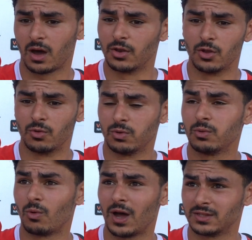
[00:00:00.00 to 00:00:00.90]
I knew
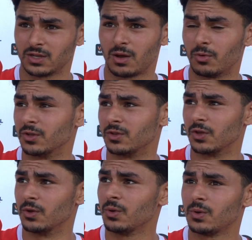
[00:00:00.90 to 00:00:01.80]
what I had to come on and
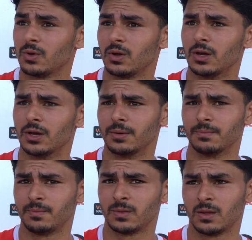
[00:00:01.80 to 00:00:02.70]
do.
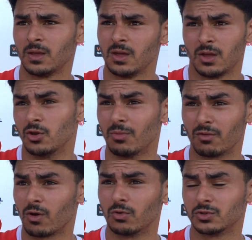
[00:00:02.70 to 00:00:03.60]
Um, knew my
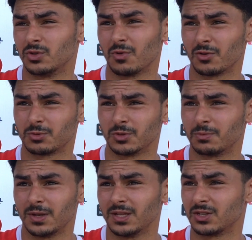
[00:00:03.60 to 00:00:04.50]
roles, knew my
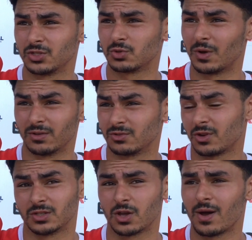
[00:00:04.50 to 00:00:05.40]
responsibilities, and I just went
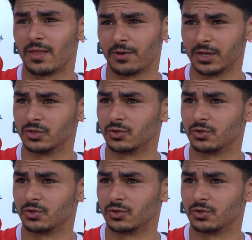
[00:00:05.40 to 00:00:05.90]
tried to go out there and